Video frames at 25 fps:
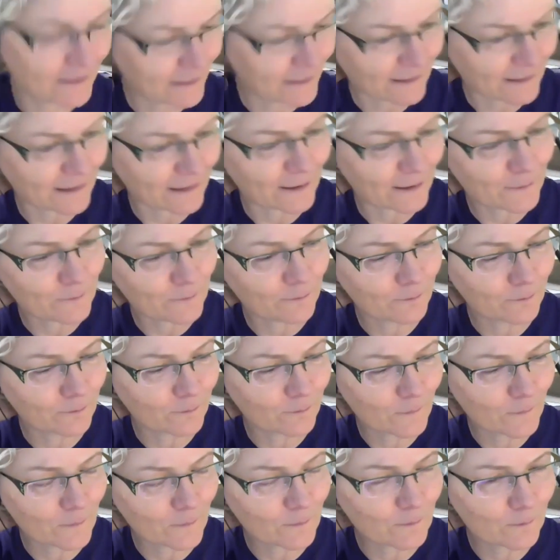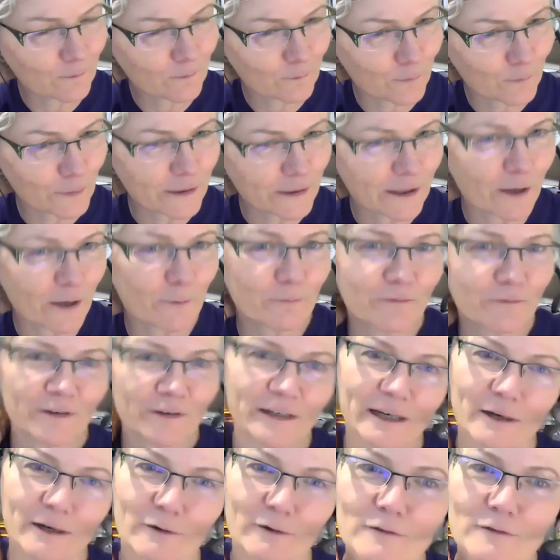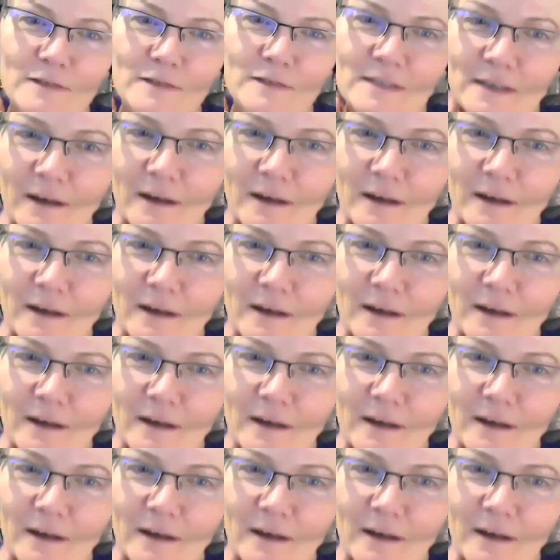putting up videos